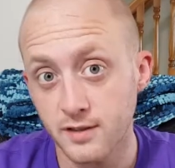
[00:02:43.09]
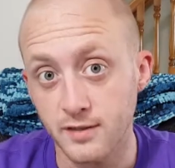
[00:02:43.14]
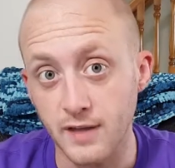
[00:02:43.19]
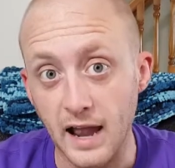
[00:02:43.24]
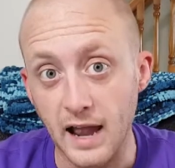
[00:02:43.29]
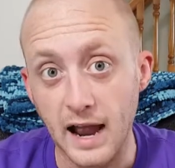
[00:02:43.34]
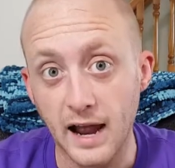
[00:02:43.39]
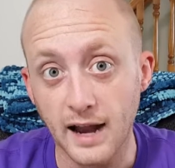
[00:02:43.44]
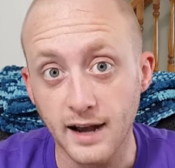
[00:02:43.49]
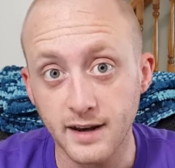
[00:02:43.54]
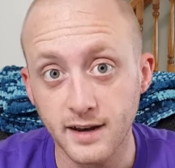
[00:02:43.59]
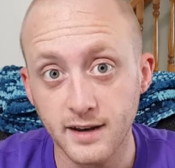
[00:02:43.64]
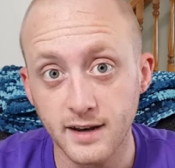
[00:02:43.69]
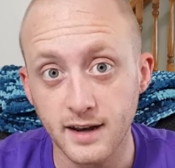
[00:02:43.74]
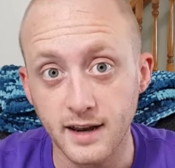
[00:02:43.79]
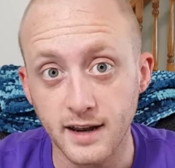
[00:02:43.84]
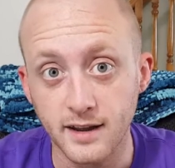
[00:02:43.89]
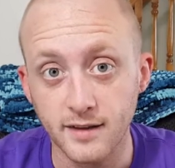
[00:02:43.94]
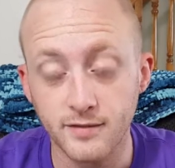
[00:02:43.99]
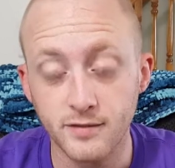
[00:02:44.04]
that
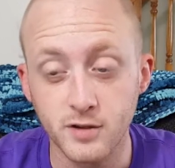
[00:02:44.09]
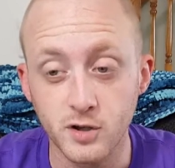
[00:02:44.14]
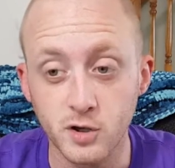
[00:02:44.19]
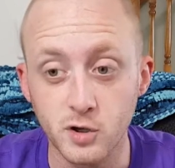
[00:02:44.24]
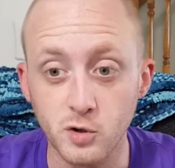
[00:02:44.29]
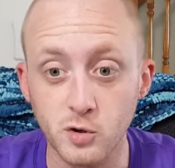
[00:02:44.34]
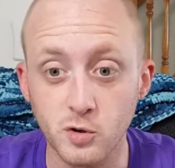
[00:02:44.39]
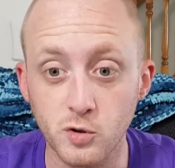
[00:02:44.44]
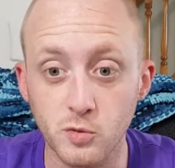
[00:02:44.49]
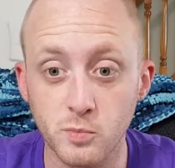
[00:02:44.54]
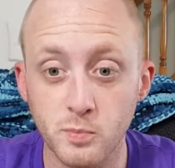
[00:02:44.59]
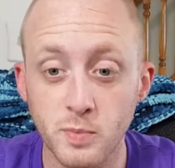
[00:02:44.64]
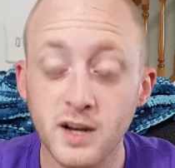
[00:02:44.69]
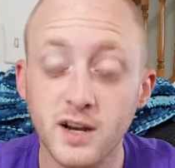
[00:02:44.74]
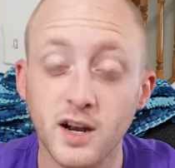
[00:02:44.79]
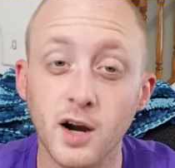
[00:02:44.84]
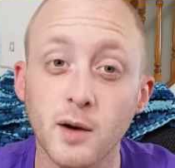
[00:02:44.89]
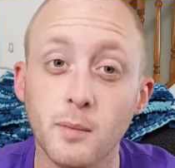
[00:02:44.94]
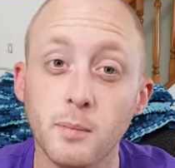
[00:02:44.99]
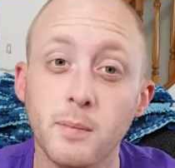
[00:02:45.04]
if you
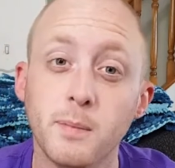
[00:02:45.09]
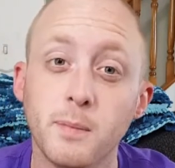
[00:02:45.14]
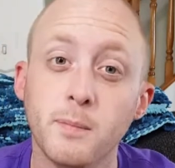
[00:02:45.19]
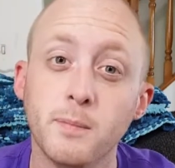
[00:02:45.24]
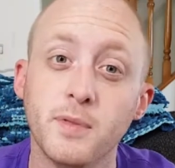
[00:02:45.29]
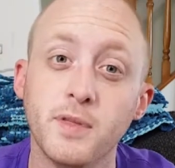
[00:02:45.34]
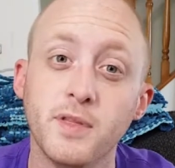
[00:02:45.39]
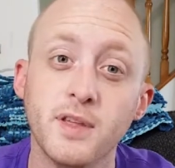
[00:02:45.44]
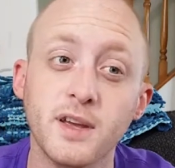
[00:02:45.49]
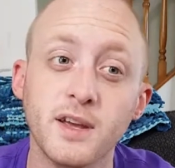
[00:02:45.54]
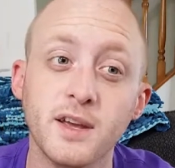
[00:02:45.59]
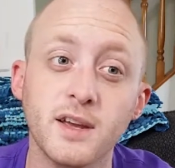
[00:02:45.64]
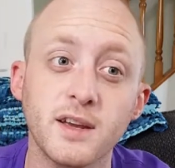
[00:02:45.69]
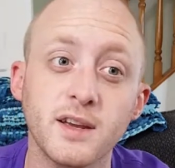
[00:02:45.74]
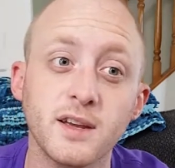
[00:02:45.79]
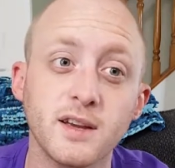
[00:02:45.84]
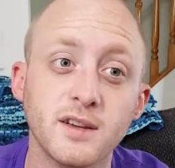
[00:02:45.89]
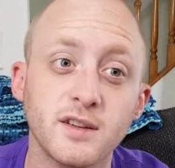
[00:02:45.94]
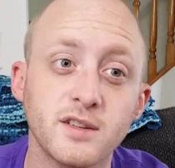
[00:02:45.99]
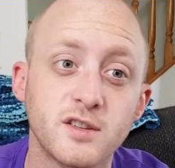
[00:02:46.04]
pick up
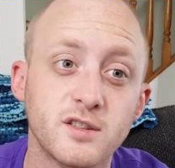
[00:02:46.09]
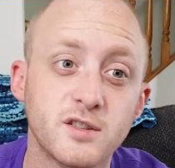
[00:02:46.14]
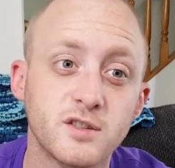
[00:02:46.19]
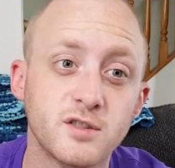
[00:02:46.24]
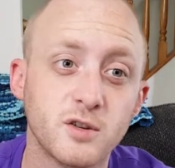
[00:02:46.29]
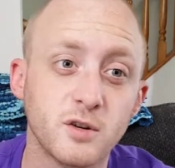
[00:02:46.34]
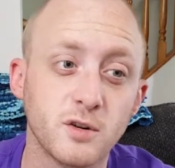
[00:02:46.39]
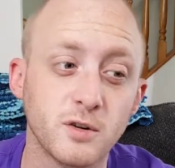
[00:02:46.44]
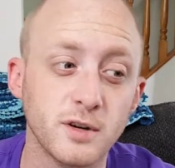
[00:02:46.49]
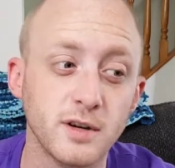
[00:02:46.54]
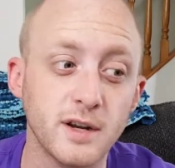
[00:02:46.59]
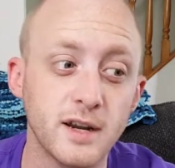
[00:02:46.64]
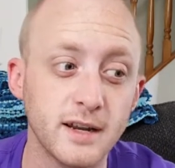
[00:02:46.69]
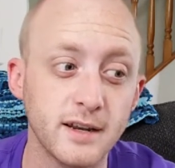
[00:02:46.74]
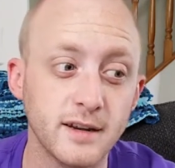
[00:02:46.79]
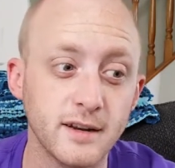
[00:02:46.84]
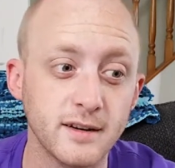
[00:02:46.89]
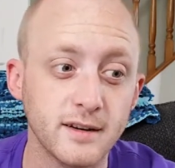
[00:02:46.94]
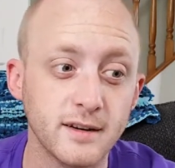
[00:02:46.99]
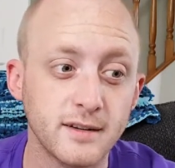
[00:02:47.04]
the
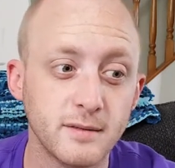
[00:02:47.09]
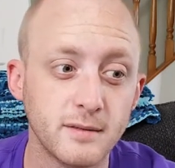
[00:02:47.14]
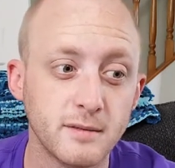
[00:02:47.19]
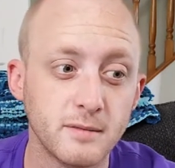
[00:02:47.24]
certain